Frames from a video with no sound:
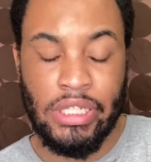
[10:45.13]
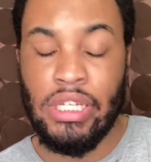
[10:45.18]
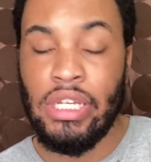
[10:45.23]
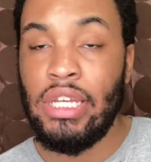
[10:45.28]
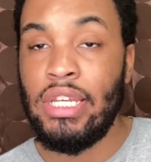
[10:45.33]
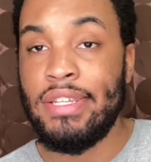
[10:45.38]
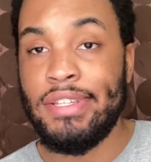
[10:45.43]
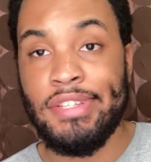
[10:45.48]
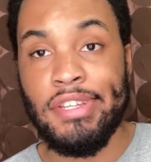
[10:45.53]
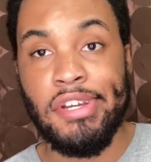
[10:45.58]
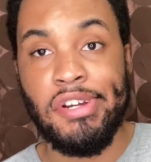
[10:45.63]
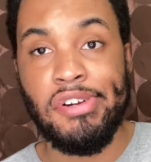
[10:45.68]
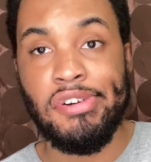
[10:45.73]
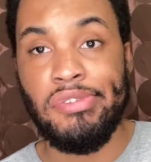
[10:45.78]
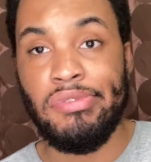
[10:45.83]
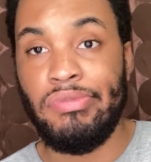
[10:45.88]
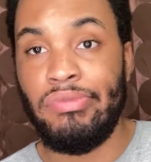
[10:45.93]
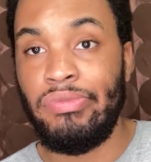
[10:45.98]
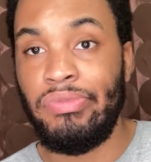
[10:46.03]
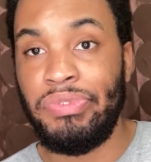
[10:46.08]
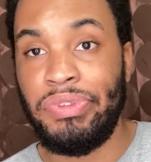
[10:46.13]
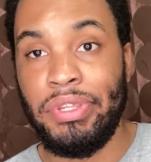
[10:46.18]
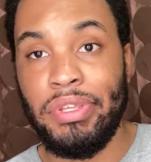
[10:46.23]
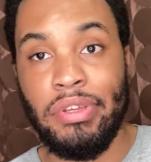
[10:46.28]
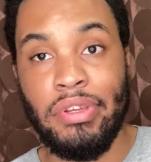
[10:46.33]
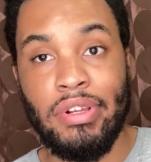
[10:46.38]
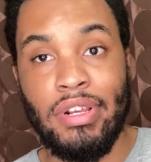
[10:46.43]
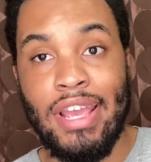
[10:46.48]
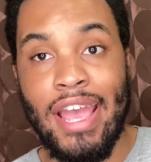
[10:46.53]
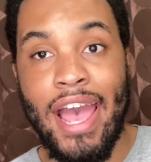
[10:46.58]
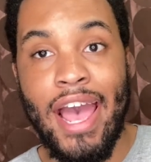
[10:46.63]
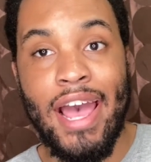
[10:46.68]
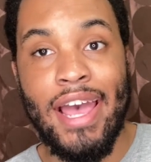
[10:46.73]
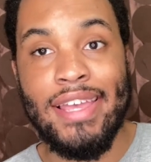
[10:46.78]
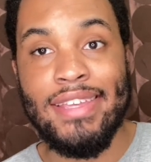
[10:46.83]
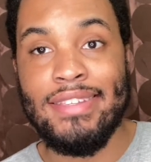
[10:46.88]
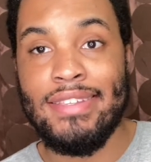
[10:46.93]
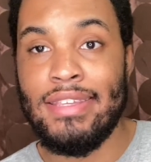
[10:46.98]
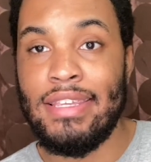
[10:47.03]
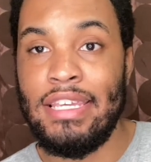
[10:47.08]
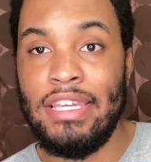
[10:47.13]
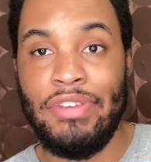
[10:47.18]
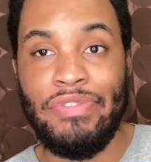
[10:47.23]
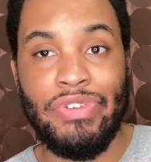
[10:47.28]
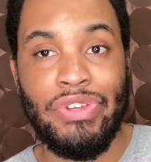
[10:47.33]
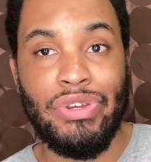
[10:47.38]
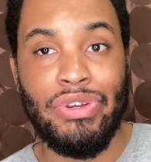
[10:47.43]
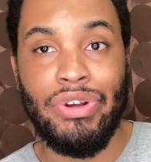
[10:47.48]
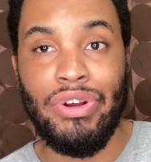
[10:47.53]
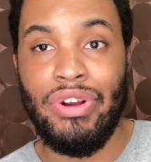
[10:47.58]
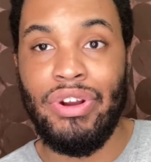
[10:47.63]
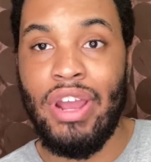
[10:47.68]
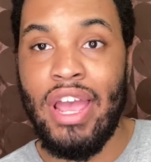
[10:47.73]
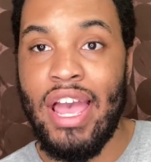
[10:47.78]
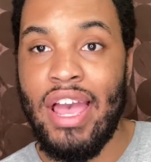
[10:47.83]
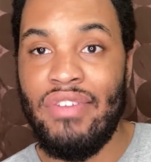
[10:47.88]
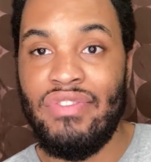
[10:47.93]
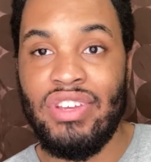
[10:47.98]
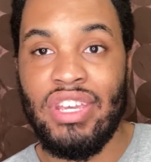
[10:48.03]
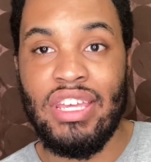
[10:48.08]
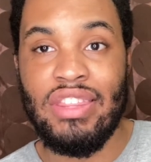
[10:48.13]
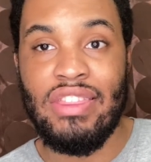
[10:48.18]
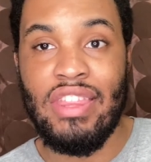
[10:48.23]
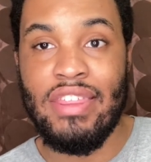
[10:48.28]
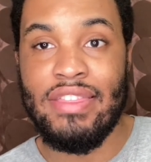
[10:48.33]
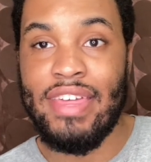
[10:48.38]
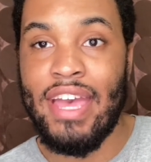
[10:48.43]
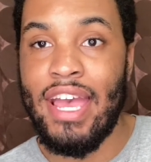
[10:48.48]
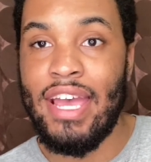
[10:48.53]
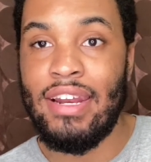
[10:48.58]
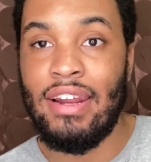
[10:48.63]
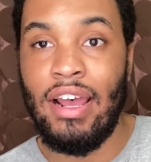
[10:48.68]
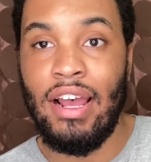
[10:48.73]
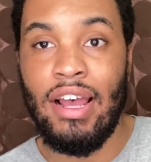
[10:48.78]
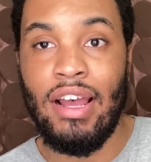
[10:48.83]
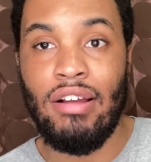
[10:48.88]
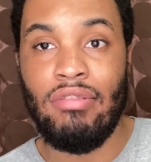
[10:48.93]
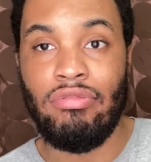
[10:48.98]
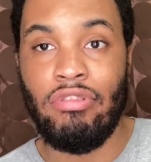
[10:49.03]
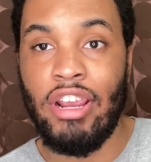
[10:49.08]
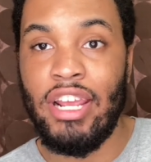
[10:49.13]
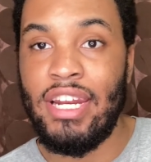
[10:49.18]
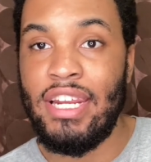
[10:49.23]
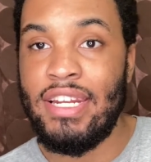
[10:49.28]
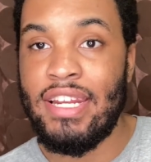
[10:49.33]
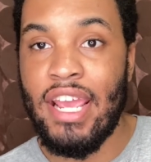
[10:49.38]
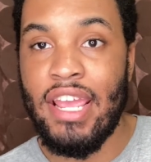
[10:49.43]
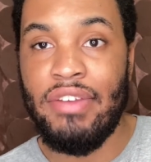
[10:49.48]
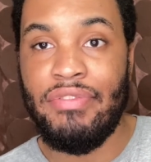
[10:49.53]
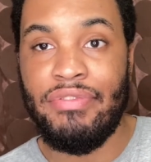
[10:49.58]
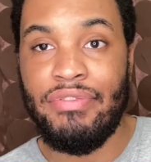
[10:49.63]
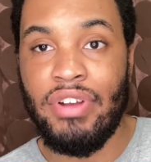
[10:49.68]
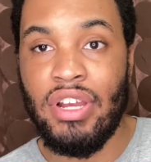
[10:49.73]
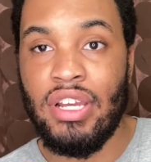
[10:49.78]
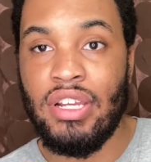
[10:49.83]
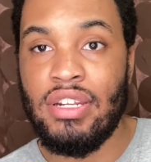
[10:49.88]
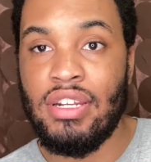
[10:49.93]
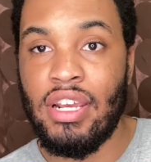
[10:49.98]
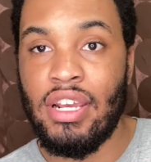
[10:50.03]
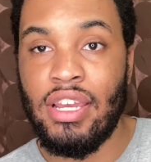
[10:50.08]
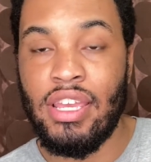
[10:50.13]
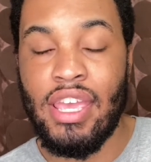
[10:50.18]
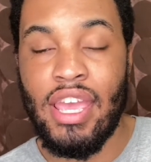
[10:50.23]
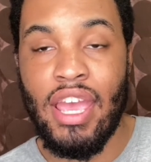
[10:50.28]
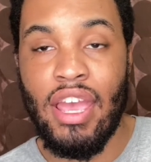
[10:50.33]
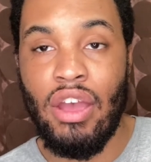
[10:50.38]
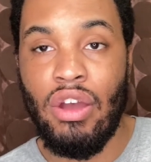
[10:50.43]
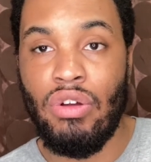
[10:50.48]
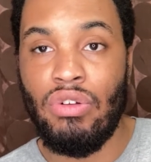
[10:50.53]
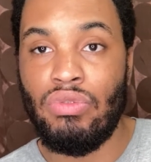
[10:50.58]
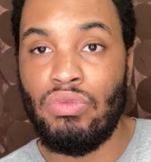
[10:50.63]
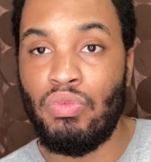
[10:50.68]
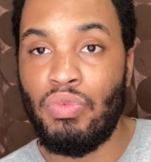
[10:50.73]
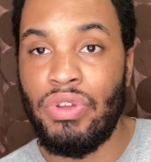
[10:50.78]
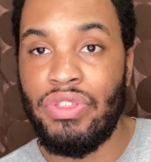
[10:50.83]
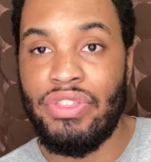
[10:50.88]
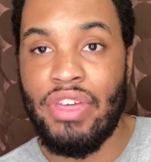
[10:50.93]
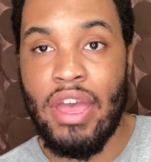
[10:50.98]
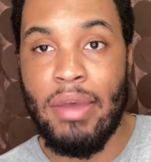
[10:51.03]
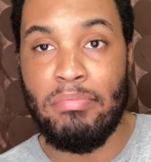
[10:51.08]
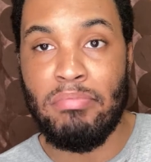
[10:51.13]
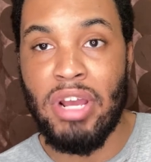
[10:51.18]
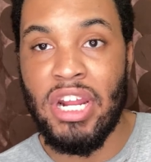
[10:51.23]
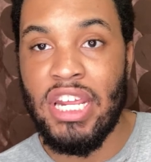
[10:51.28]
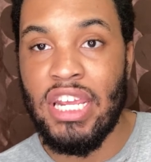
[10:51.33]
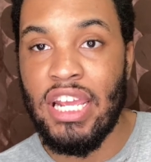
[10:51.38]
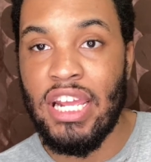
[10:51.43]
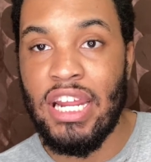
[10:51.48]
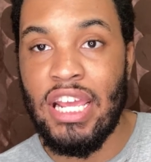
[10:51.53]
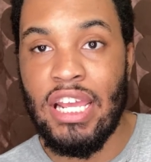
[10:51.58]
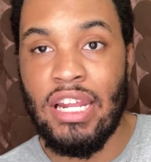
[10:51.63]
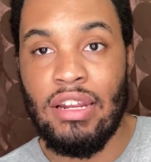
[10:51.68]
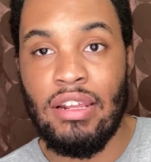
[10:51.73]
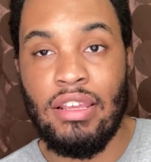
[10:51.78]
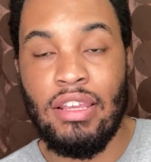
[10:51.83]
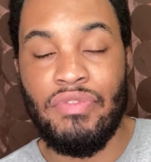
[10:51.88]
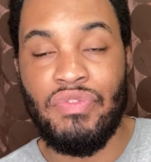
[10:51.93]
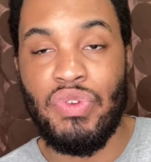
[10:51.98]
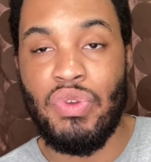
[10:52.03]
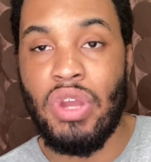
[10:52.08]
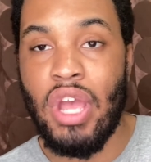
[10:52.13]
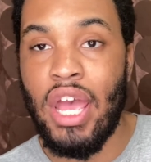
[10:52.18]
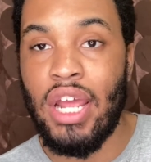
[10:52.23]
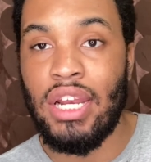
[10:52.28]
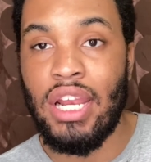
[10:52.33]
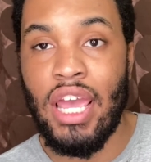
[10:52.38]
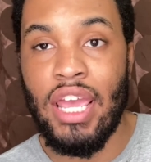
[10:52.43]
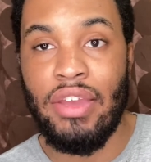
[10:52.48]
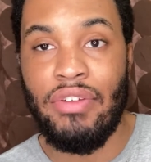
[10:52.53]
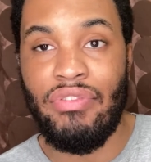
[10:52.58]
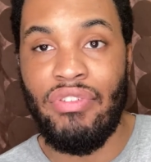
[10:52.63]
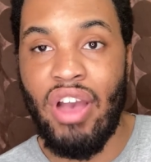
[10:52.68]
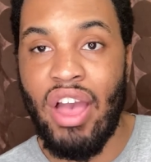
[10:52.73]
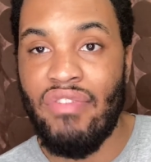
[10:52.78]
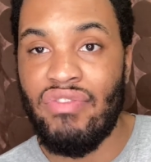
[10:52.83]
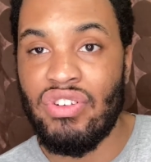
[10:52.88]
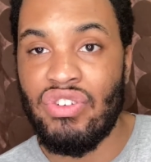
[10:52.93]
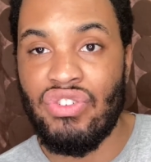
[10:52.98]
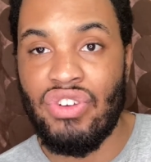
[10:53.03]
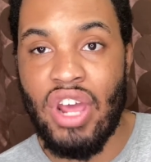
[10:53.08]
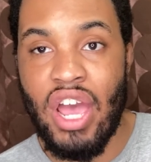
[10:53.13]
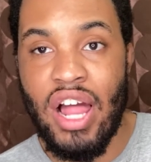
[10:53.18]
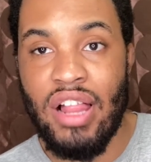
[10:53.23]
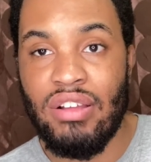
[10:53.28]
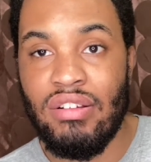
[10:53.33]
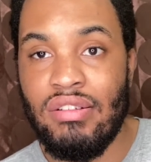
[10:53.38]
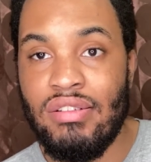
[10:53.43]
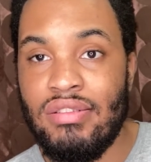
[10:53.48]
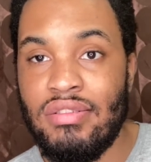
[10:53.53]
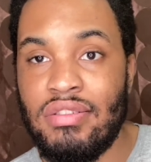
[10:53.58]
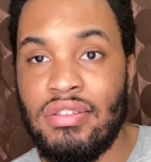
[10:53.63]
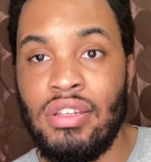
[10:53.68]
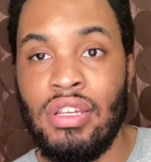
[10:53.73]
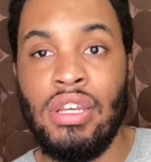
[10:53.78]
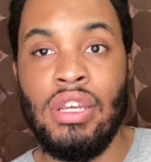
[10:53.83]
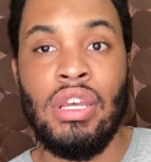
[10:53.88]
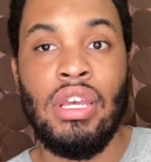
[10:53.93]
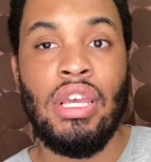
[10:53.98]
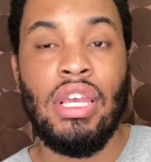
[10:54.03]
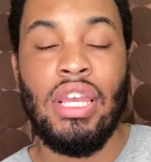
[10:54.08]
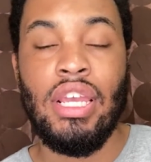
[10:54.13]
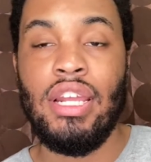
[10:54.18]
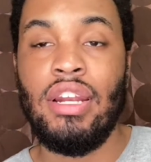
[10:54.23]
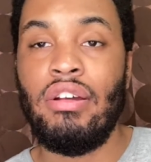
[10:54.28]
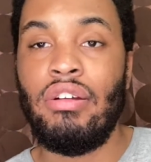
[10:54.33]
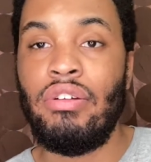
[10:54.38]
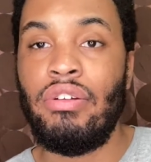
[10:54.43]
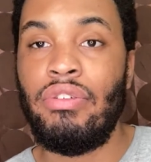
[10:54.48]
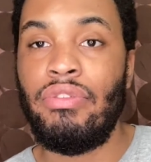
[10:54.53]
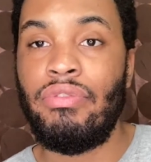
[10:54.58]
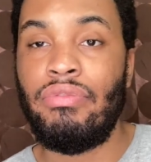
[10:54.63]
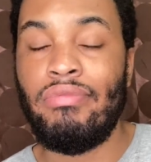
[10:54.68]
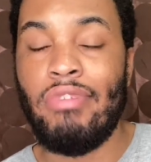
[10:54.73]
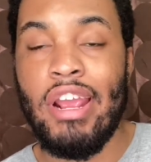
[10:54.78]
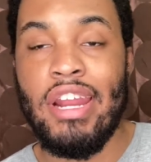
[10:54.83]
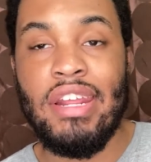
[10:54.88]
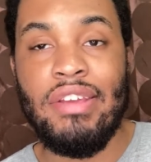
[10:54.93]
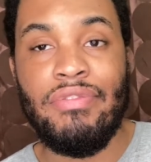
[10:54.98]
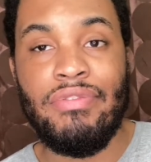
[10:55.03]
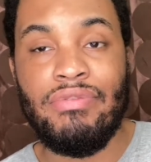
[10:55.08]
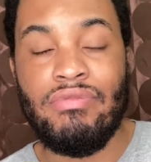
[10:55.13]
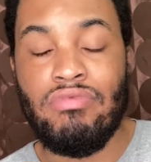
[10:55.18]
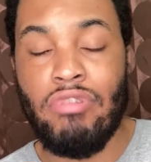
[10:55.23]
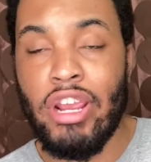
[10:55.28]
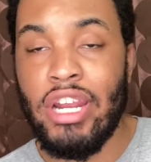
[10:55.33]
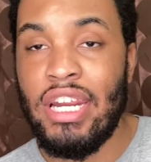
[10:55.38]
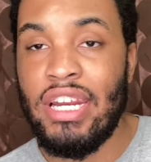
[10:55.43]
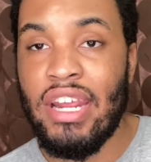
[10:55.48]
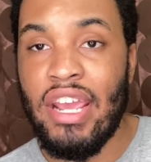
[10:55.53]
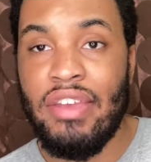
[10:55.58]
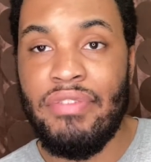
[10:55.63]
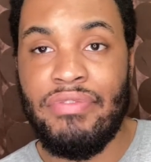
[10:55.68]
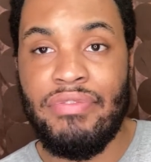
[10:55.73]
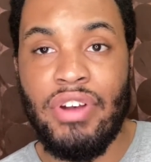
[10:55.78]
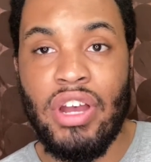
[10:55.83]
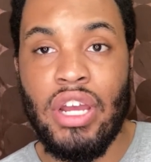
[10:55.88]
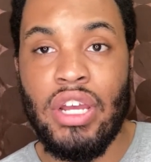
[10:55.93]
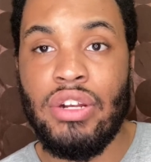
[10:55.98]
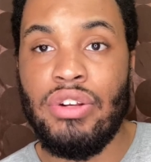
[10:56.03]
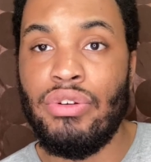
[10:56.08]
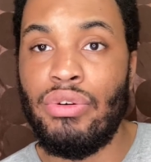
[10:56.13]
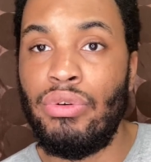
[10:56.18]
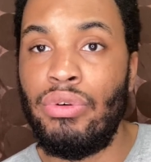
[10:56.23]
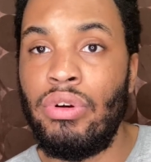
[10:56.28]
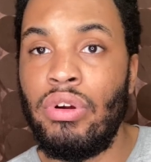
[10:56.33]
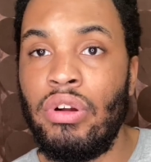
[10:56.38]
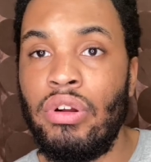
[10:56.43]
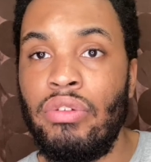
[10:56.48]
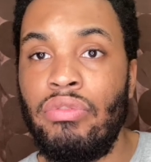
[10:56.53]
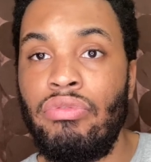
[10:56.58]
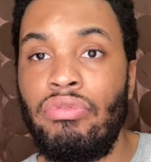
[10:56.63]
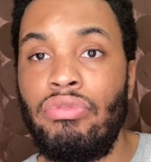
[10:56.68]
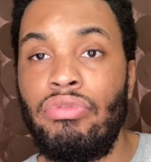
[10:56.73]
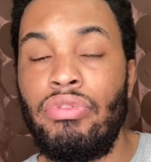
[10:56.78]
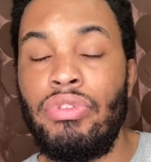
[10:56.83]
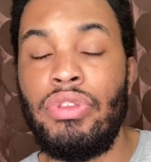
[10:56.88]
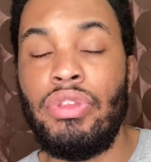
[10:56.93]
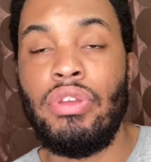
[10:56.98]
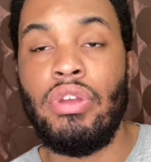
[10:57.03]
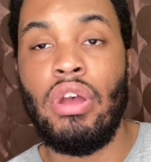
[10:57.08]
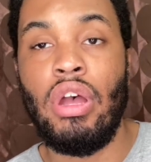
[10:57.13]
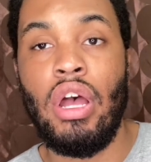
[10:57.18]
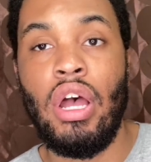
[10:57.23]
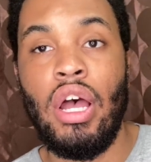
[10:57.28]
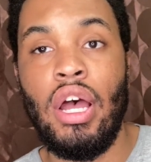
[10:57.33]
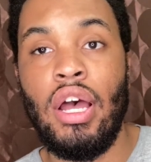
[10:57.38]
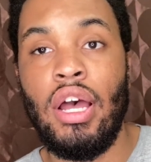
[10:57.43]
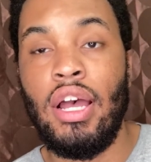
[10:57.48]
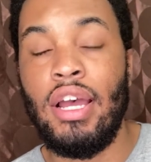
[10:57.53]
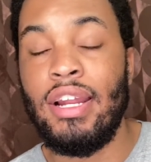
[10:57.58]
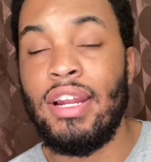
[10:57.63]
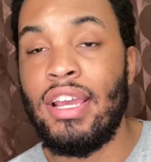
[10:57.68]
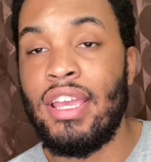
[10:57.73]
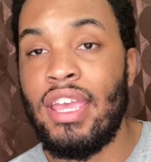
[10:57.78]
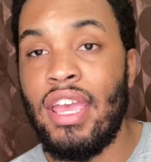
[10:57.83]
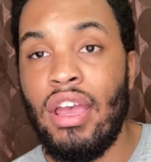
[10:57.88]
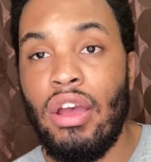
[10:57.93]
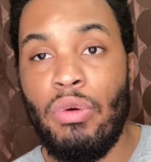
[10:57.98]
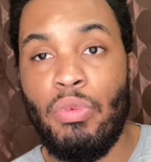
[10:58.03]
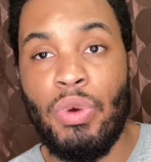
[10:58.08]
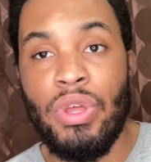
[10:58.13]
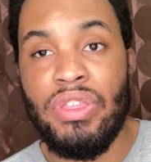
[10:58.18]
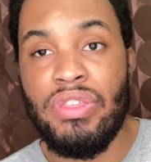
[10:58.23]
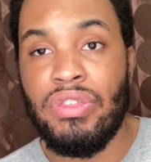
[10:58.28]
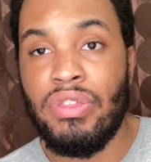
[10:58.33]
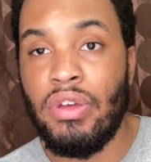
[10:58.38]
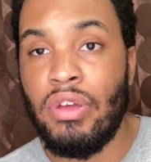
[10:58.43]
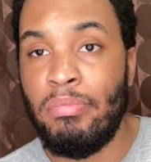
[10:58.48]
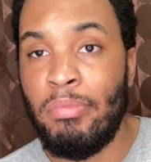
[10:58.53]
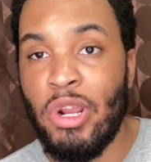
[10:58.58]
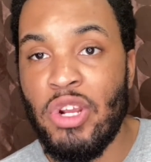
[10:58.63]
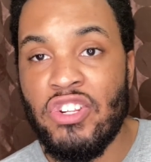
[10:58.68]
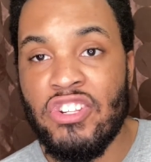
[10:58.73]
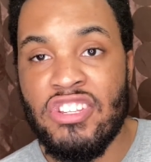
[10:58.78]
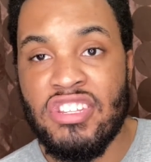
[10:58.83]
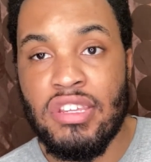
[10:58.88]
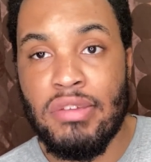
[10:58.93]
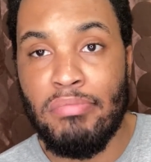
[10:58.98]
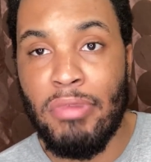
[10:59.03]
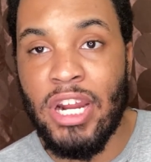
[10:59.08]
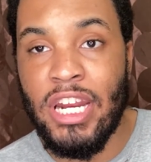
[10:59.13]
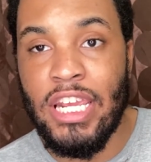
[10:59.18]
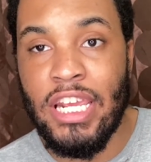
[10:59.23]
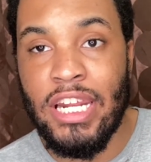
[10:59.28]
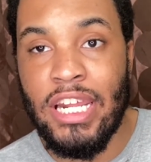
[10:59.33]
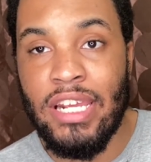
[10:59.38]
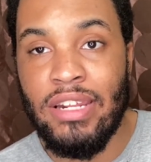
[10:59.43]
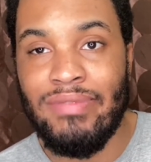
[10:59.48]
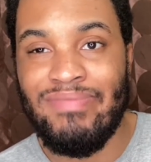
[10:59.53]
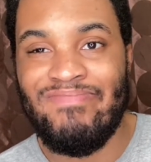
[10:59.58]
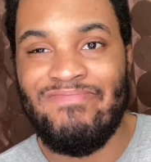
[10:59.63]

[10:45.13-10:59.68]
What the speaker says: So guys, if you're having that rainy day fund account with that money in it, if you got like $500 in a rainy day fund, or an account with emergency money in it,